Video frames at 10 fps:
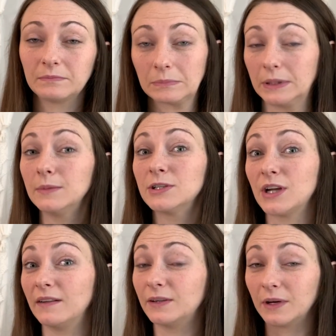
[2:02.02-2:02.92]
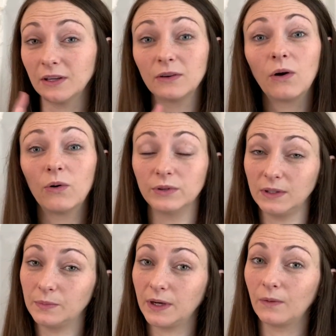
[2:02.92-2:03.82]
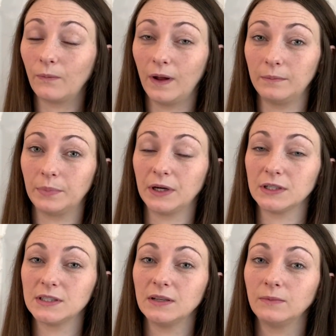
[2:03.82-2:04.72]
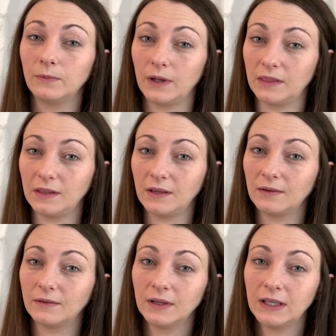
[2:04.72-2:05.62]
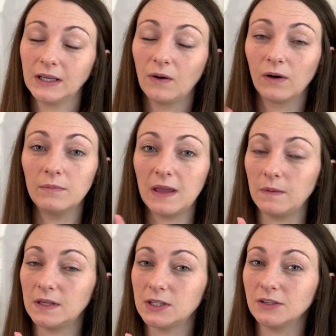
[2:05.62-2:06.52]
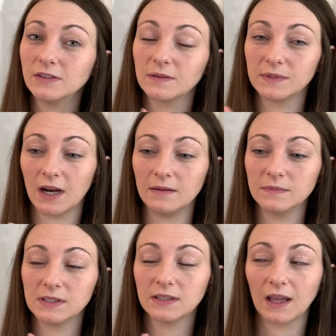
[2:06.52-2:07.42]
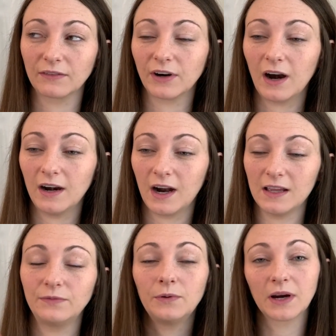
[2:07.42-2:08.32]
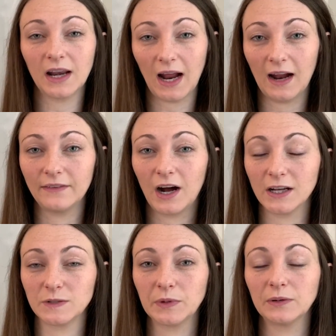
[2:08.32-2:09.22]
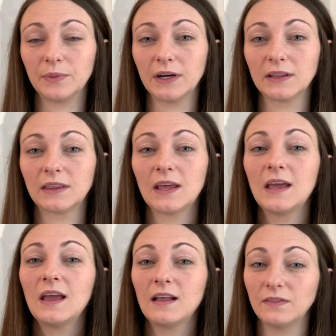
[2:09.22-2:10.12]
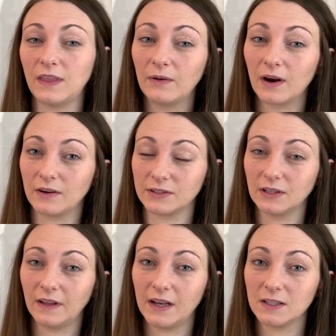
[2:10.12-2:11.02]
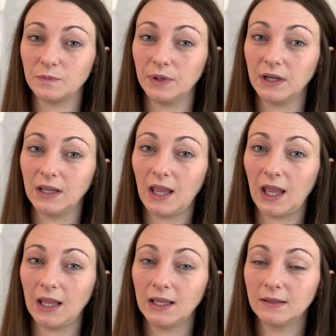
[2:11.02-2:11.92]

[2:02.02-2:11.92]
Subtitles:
pretty much everywhere you can only bring one person with you, or maybe two sometimes. Like if we were gonna have a hospital birth, they would also let us bring a